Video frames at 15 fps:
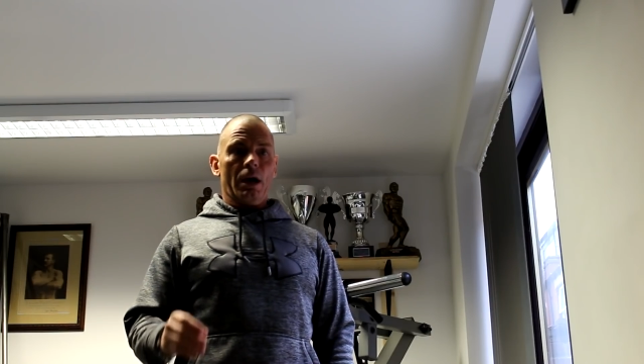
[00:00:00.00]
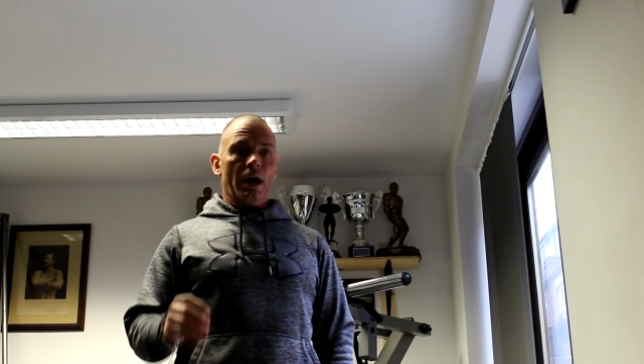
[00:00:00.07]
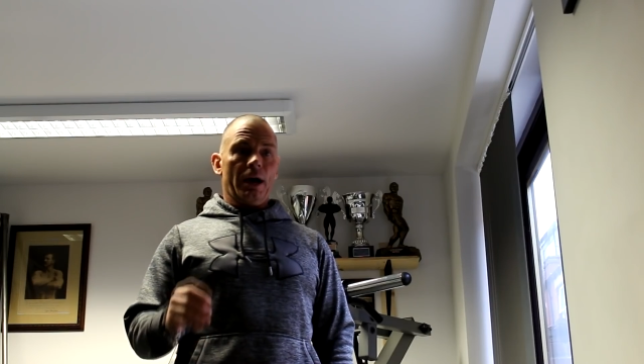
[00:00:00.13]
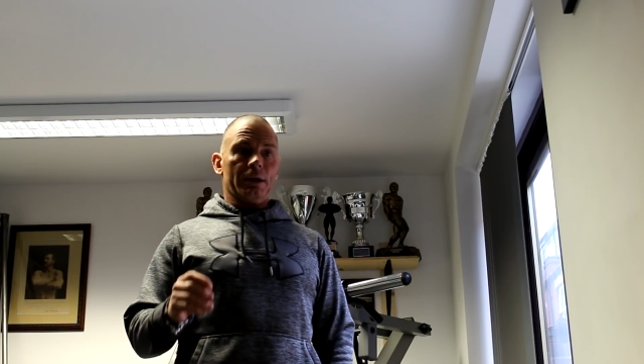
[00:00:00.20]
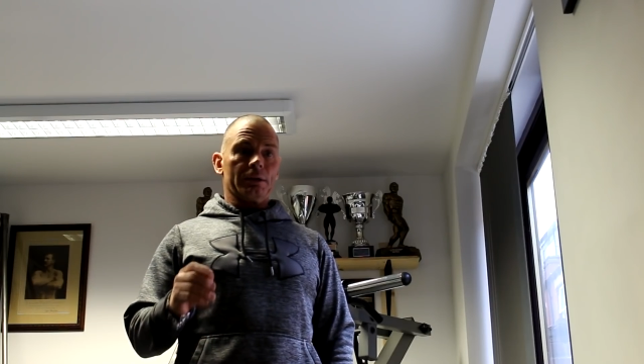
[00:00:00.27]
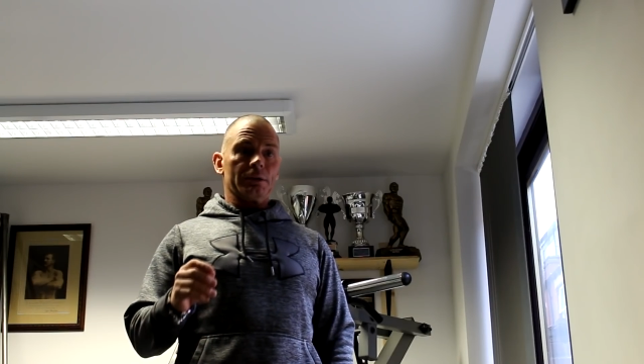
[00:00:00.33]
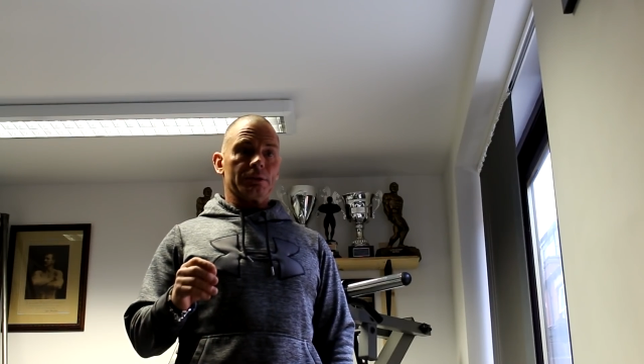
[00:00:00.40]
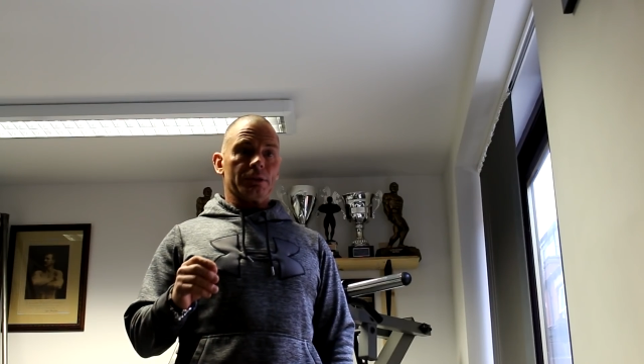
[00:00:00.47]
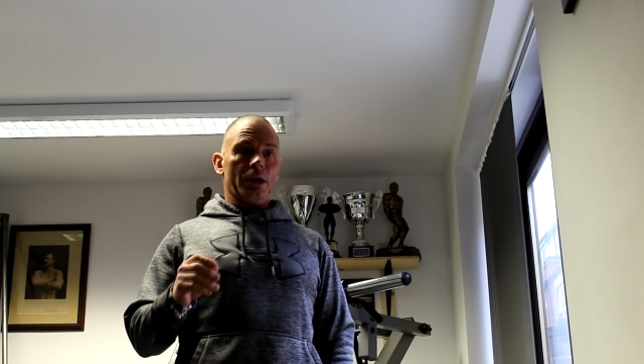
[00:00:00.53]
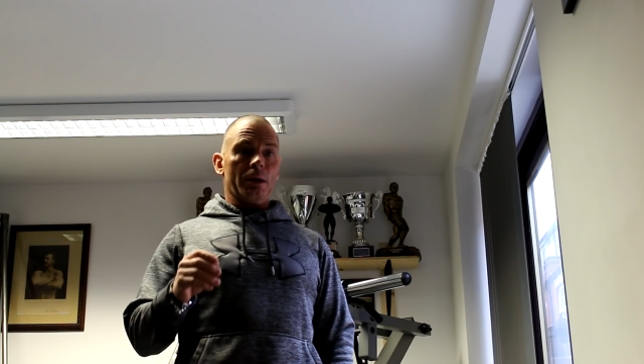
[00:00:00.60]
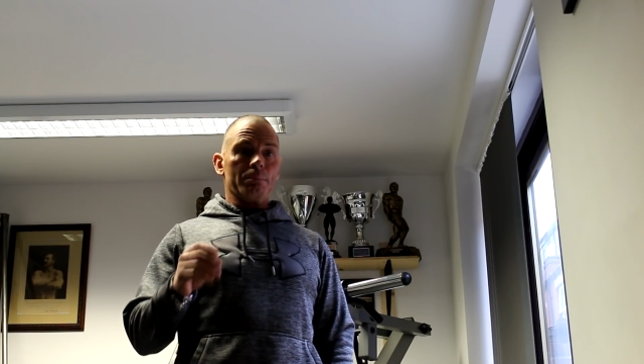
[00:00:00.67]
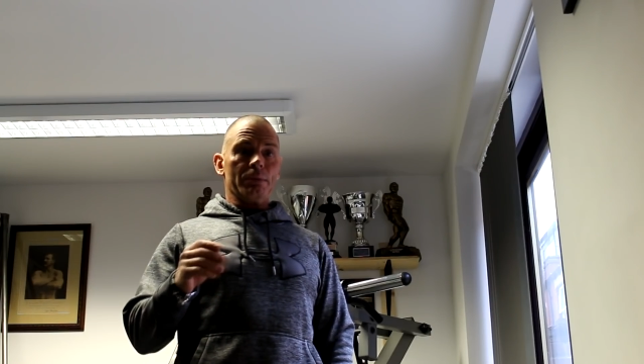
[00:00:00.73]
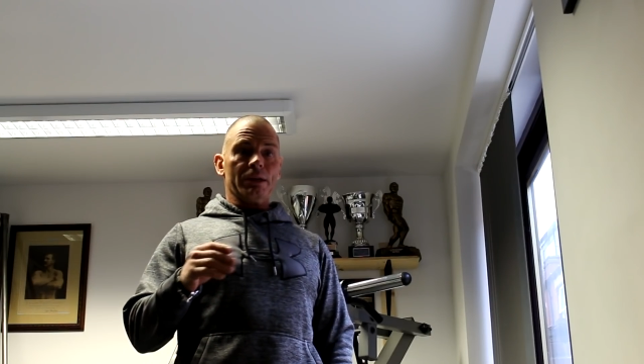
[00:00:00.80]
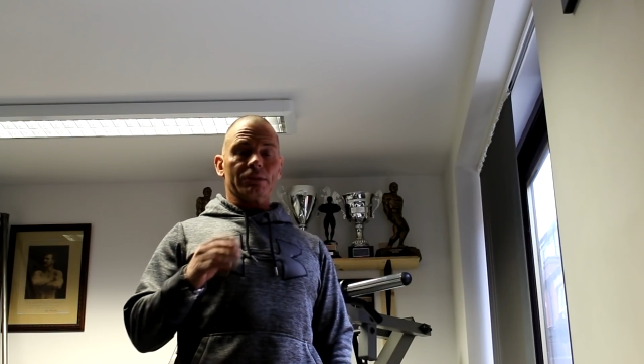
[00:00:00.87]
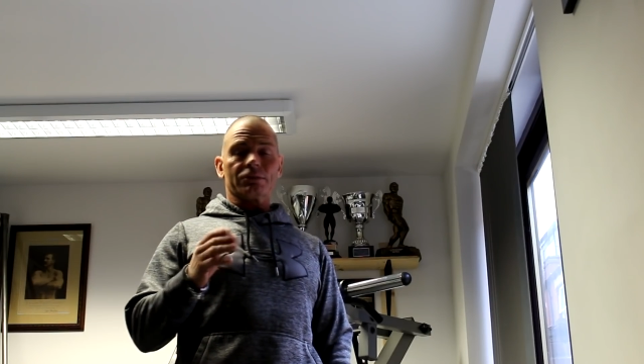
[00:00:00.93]
And
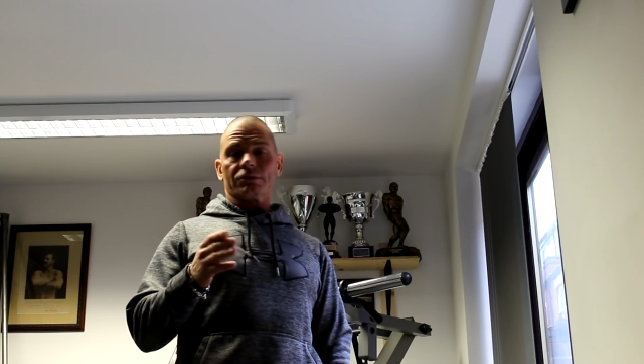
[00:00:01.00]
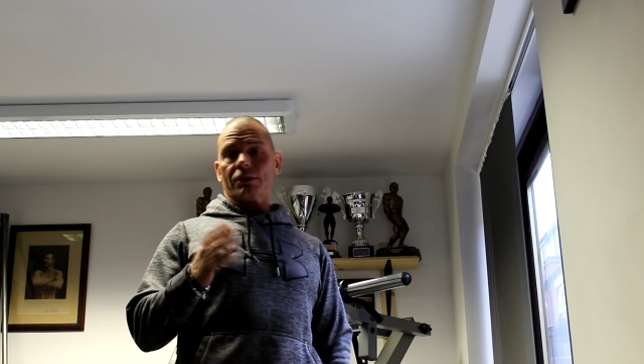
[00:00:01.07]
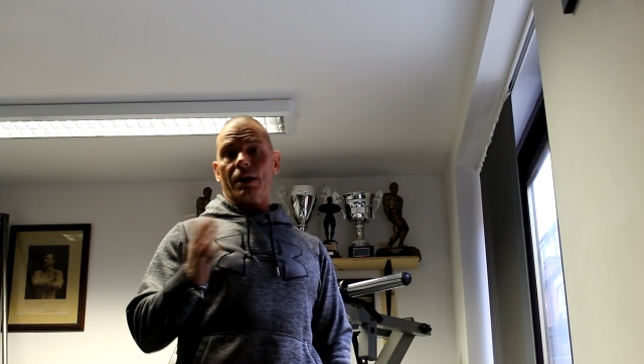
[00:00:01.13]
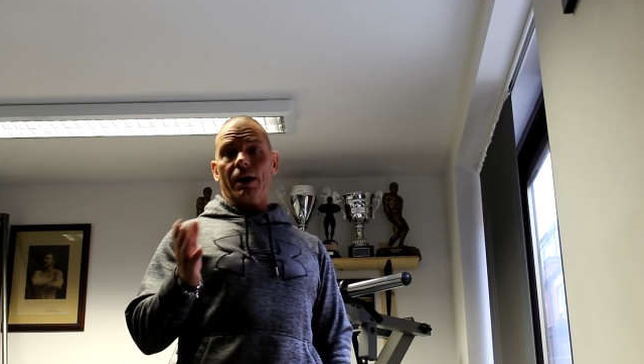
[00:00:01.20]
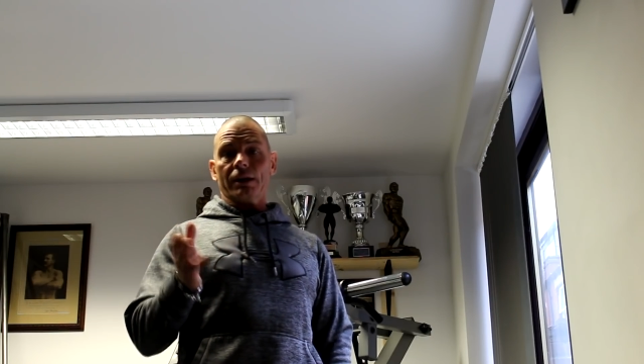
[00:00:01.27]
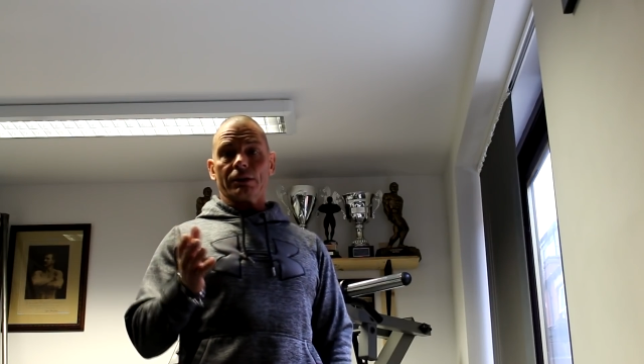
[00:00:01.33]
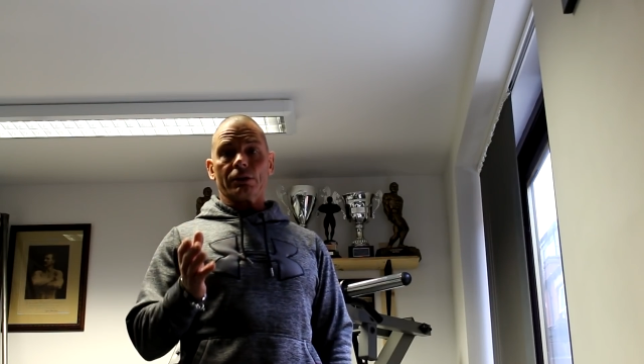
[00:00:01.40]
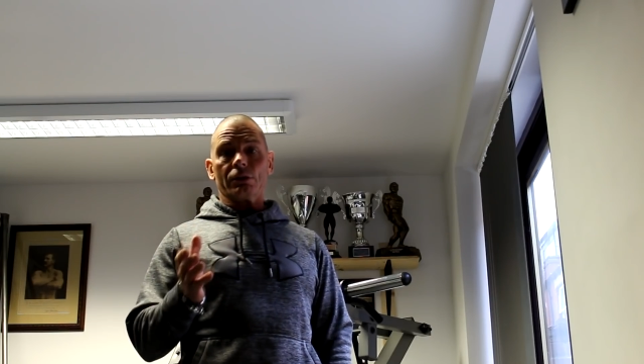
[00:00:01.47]
I may start,